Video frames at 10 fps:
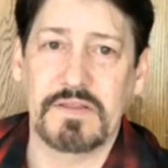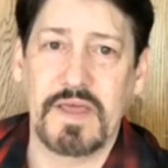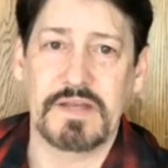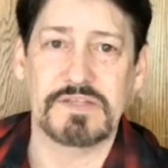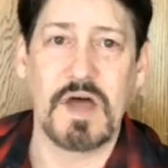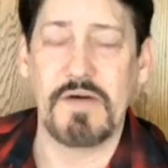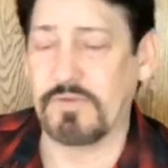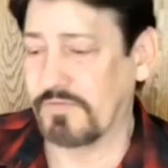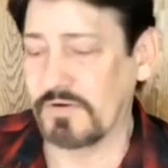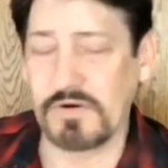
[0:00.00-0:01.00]
that is
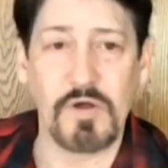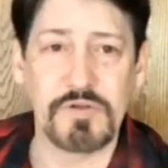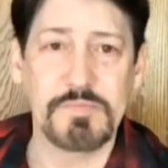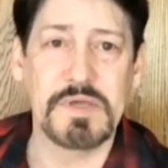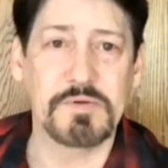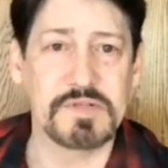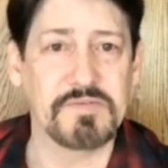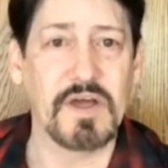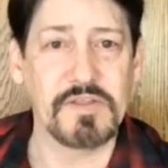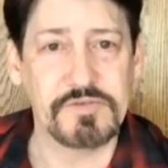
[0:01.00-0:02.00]
awful. For all you people that
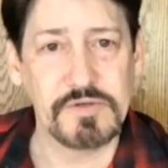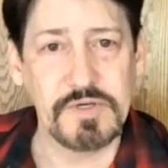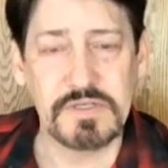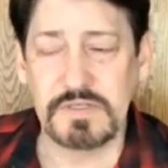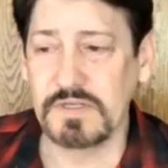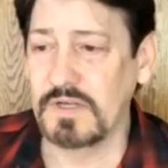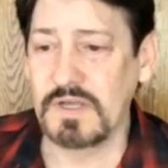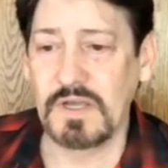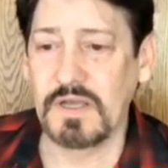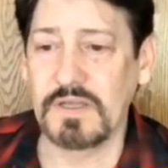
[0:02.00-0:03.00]
have gone through it,
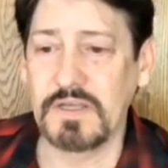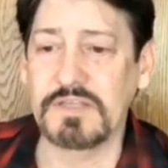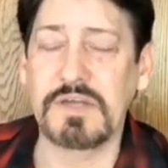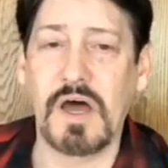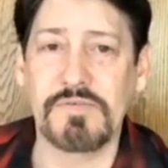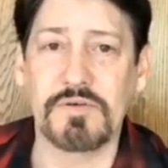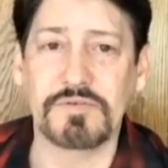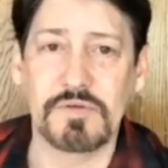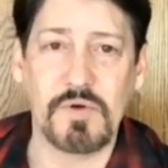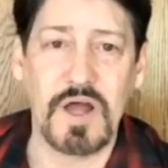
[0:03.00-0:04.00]
it's awful
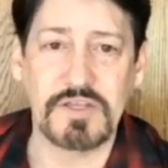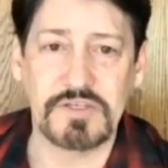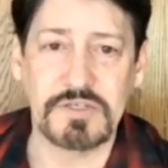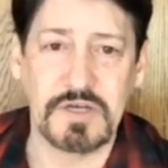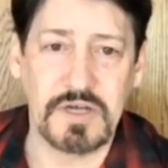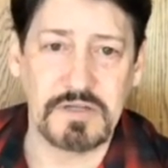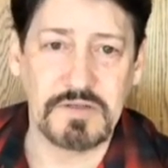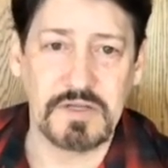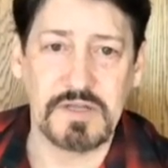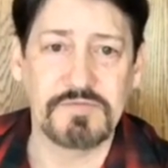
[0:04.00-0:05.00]
to watch
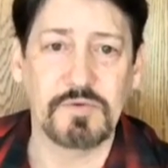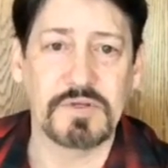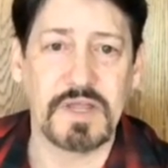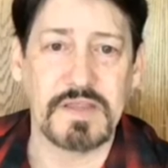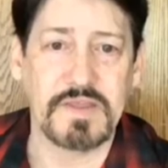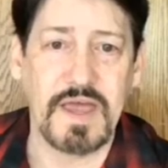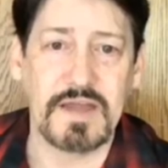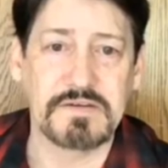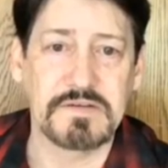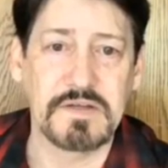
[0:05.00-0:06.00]
a loved one like
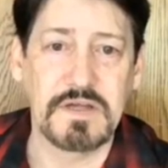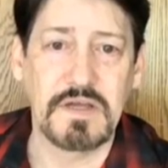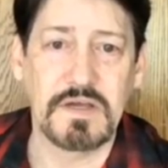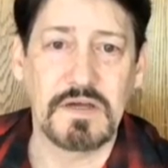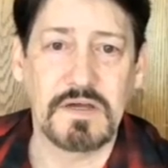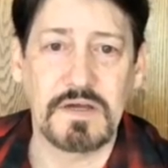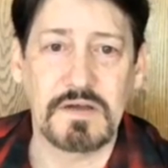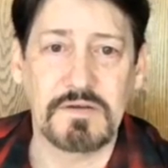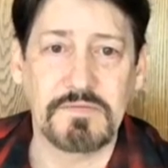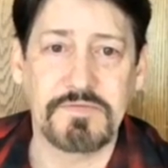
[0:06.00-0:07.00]
that
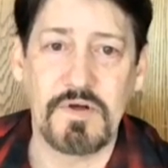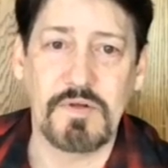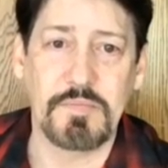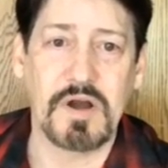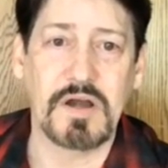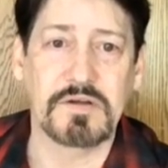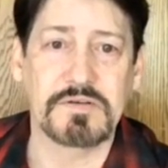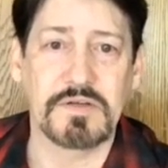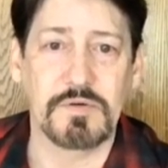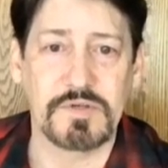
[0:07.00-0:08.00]
fall
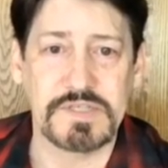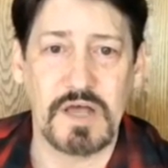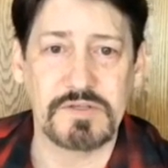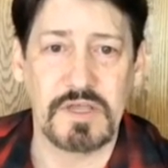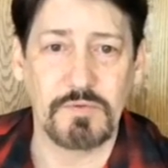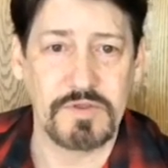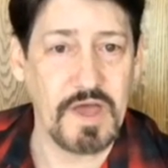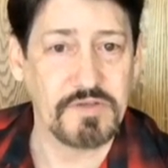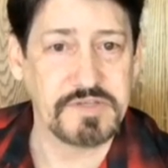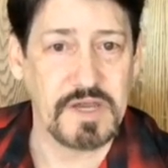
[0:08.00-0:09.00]
apart with
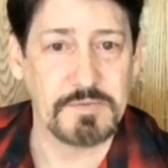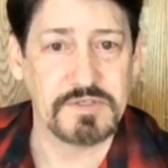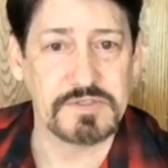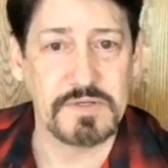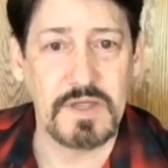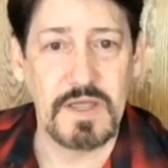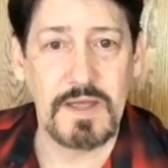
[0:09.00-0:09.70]
Alzheimer's.